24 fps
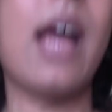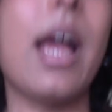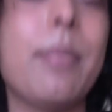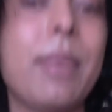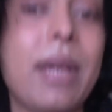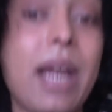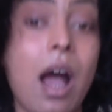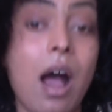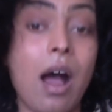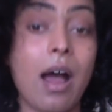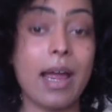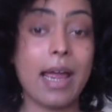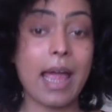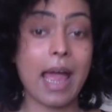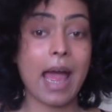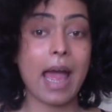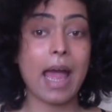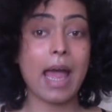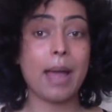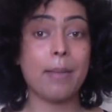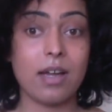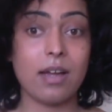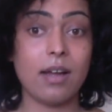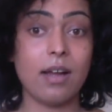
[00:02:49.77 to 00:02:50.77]
I mean, I
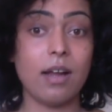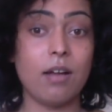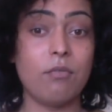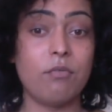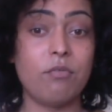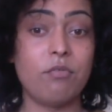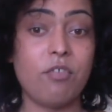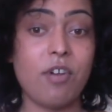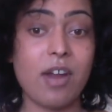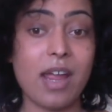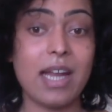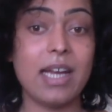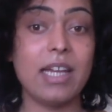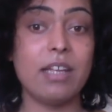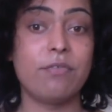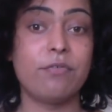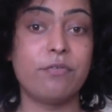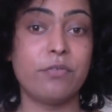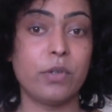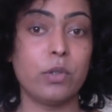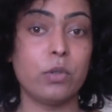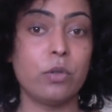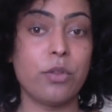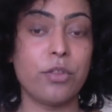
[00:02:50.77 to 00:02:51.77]
am a really
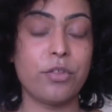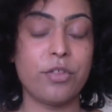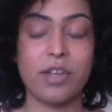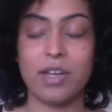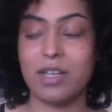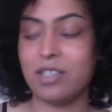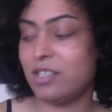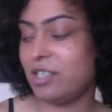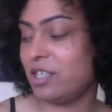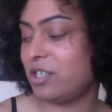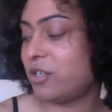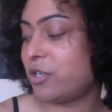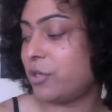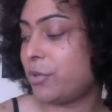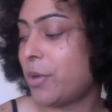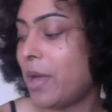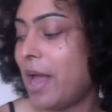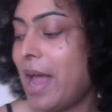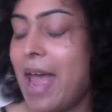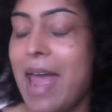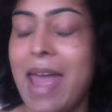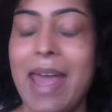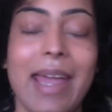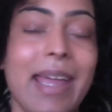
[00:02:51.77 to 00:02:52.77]
full
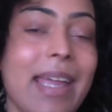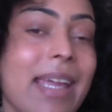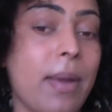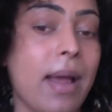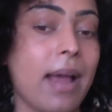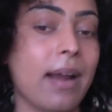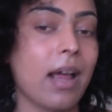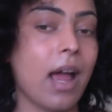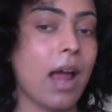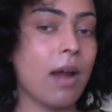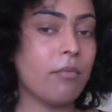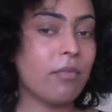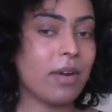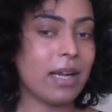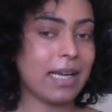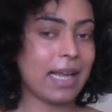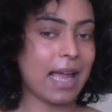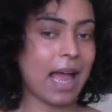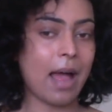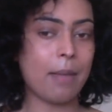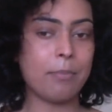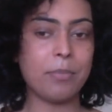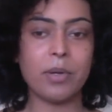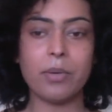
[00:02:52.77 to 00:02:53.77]
32A. And I'm really
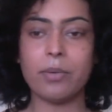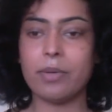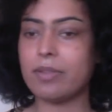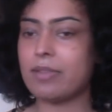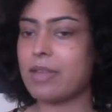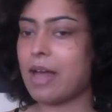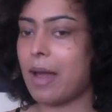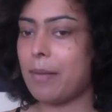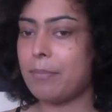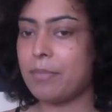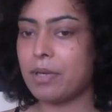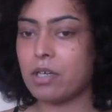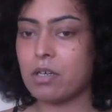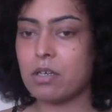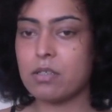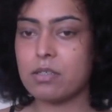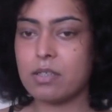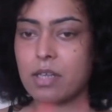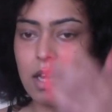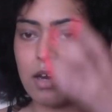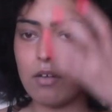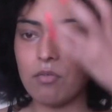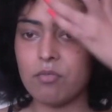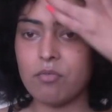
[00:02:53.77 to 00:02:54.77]
happy with that because
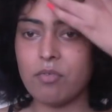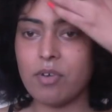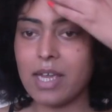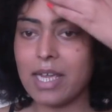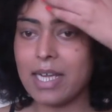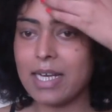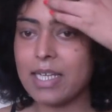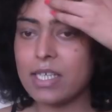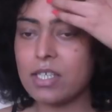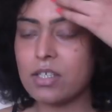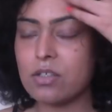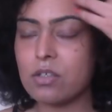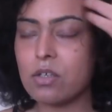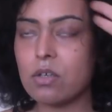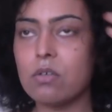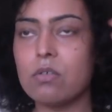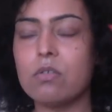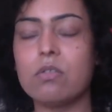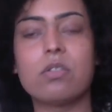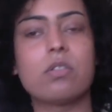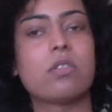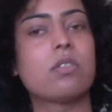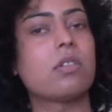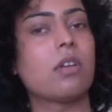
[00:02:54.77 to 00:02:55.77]
it really
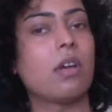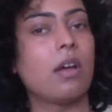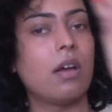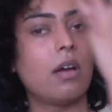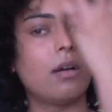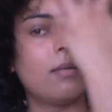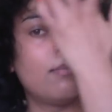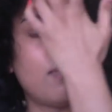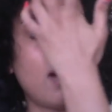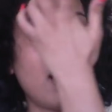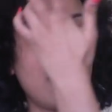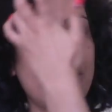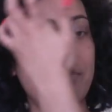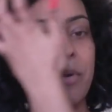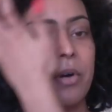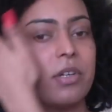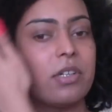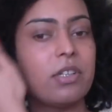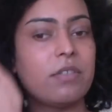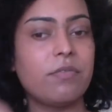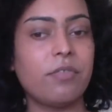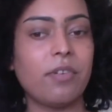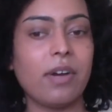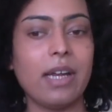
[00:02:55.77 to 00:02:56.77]
suits my
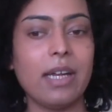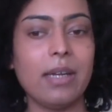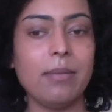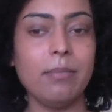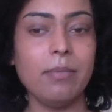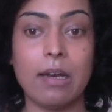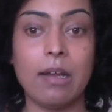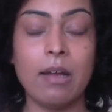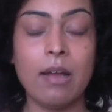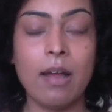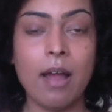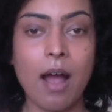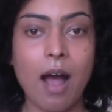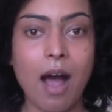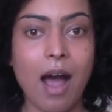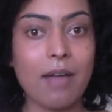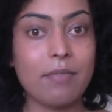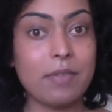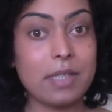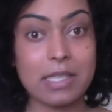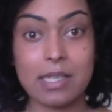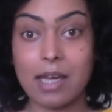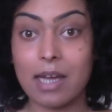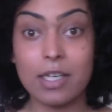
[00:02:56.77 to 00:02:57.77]
body frame.
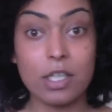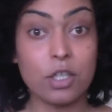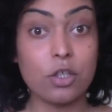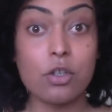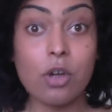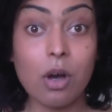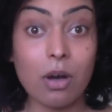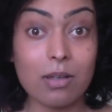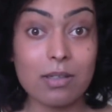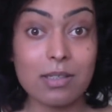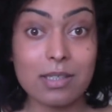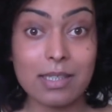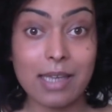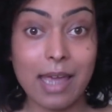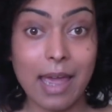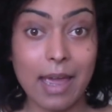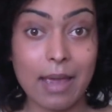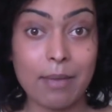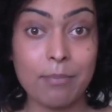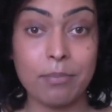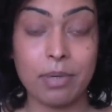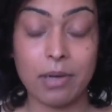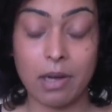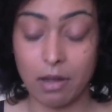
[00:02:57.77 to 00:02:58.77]
I've decided not to get
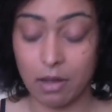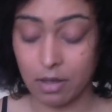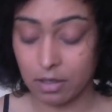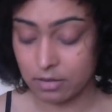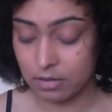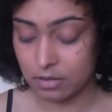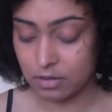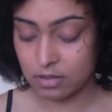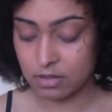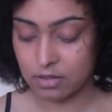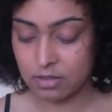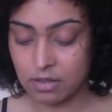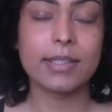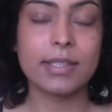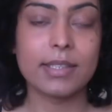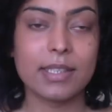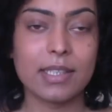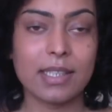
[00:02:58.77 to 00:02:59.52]
implants.